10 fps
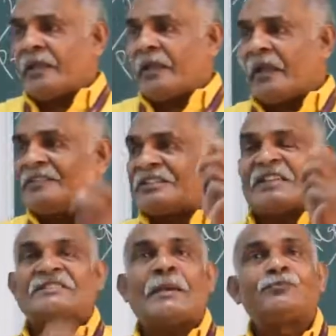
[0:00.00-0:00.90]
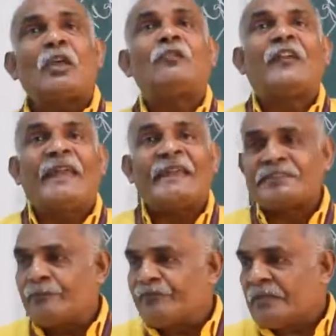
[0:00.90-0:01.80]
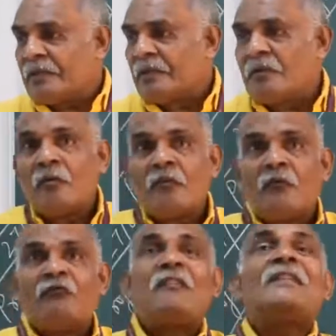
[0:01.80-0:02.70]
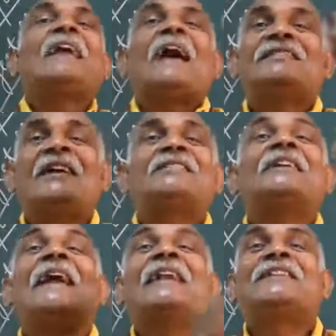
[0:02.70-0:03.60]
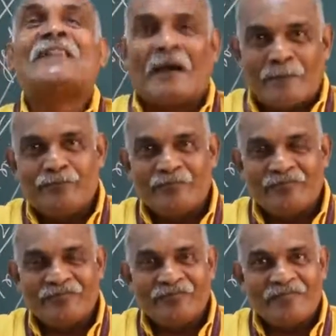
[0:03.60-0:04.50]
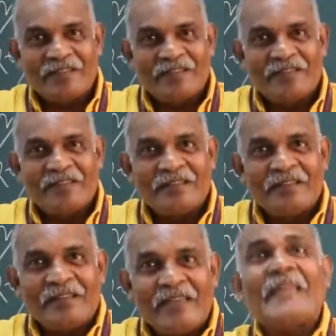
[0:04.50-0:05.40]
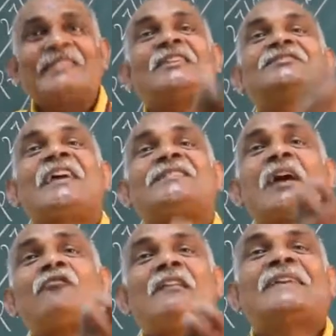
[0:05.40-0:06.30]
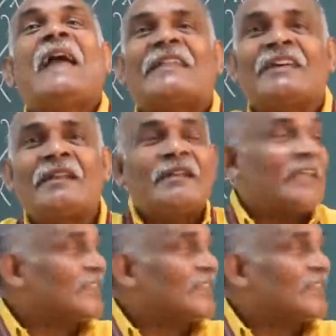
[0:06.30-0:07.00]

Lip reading: in this conceptual phase, we'll gather the data, and this data will gather in